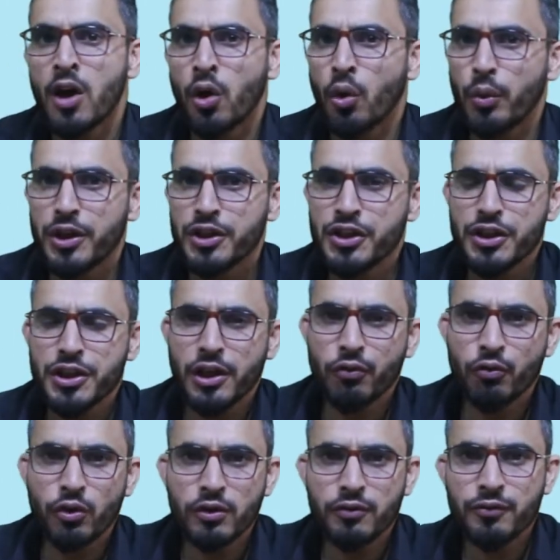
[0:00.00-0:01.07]
Virginia
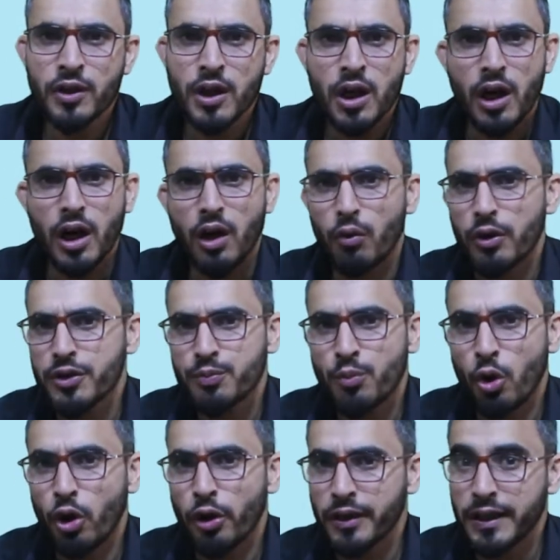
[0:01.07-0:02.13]
Woolf was
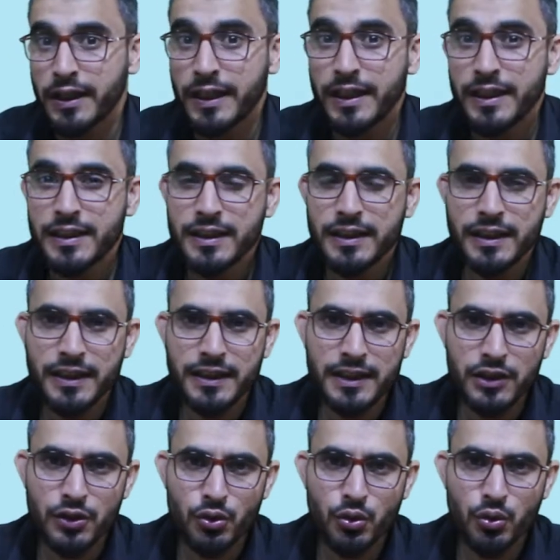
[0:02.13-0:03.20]
born in
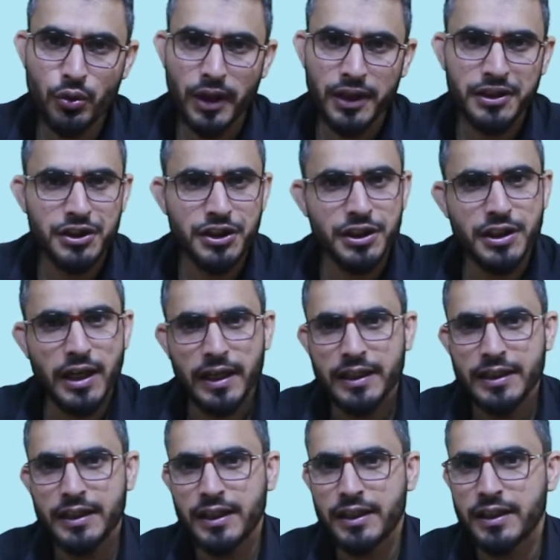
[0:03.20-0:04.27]
1882 and she
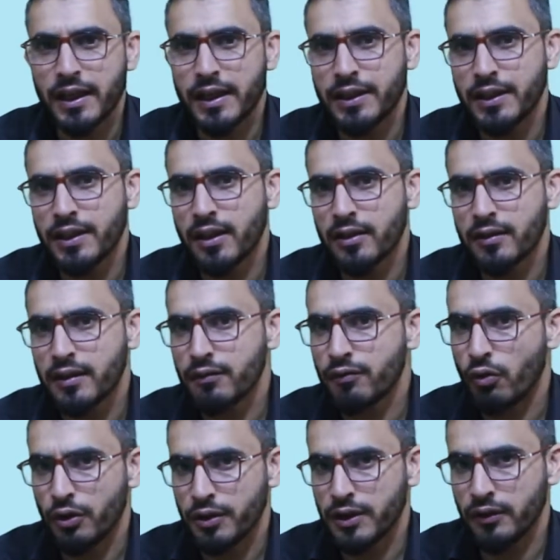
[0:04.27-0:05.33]
died in
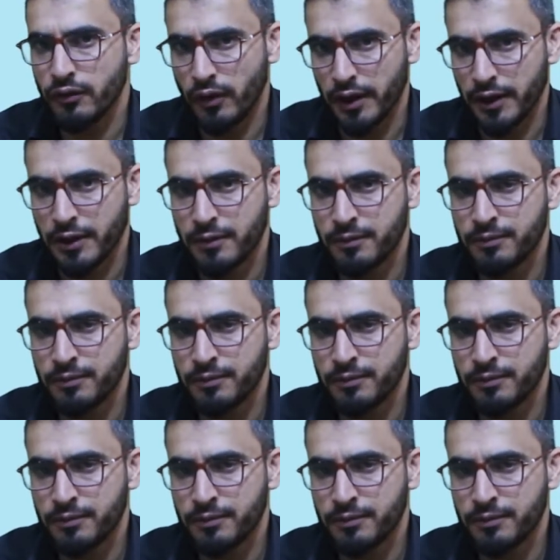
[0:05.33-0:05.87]
1941.